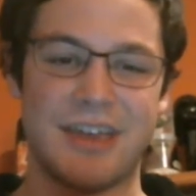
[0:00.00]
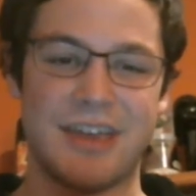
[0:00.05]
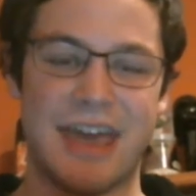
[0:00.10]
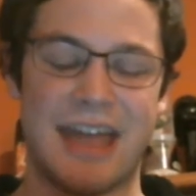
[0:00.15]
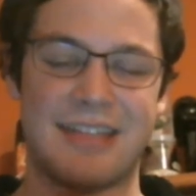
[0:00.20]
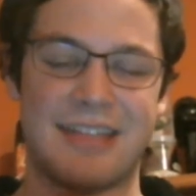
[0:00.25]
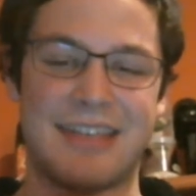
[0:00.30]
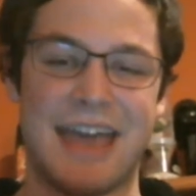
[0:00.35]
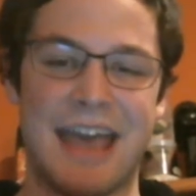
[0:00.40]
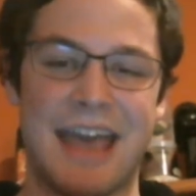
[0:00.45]
it
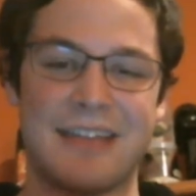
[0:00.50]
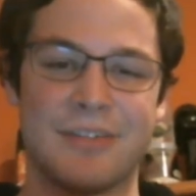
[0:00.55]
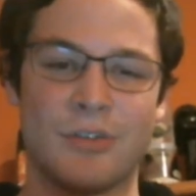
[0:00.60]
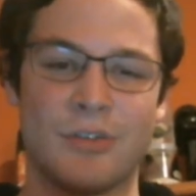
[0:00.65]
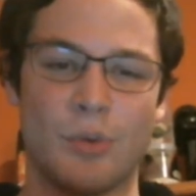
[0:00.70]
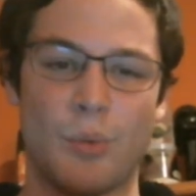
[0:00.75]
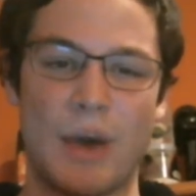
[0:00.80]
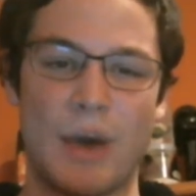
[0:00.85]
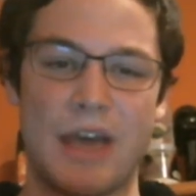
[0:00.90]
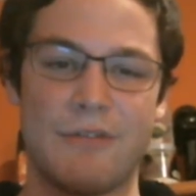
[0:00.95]
takes us
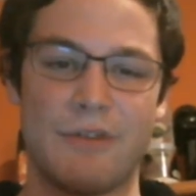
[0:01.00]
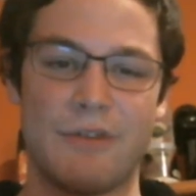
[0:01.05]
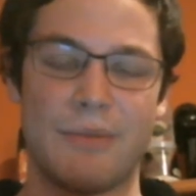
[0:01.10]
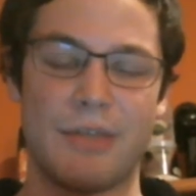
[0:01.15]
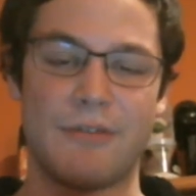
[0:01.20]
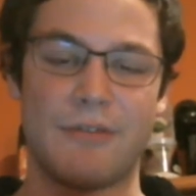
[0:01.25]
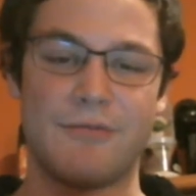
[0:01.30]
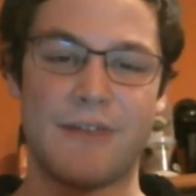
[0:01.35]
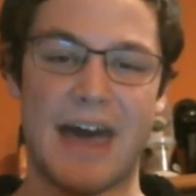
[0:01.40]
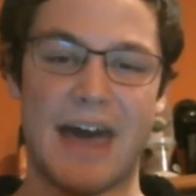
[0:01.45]
away from the
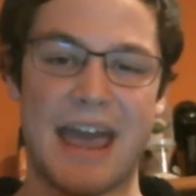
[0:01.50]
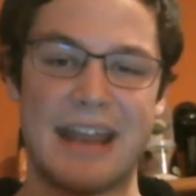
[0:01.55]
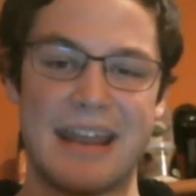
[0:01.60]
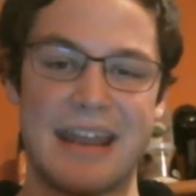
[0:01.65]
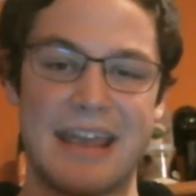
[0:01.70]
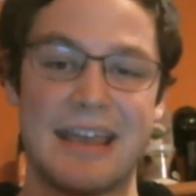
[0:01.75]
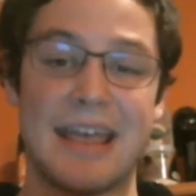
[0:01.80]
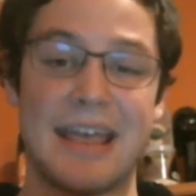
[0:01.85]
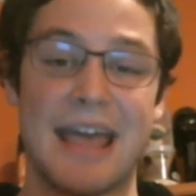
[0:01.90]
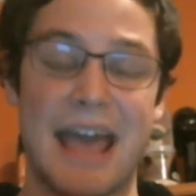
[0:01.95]

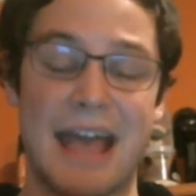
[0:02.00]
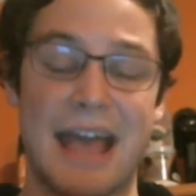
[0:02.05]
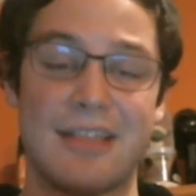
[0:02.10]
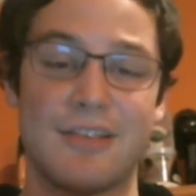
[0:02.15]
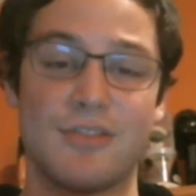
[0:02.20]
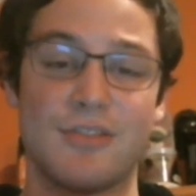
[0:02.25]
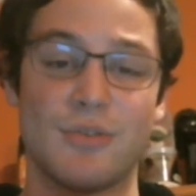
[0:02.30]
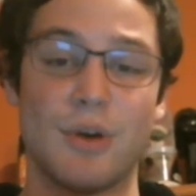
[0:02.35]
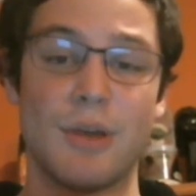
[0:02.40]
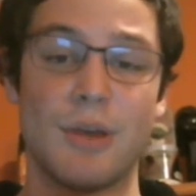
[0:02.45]
fighting and the
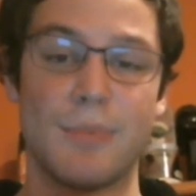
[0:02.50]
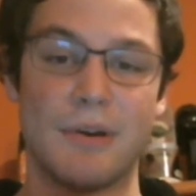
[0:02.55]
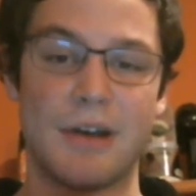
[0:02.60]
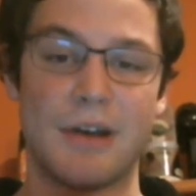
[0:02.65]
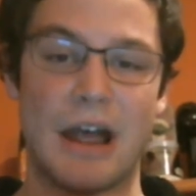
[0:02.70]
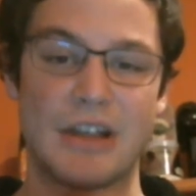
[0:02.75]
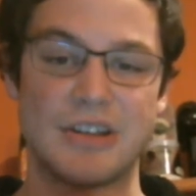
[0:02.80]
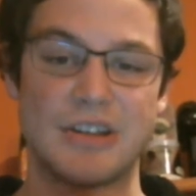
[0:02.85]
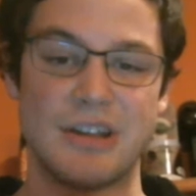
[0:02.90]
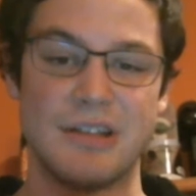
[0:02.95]
story
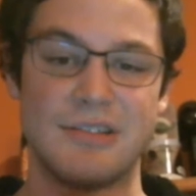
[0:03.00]
progression.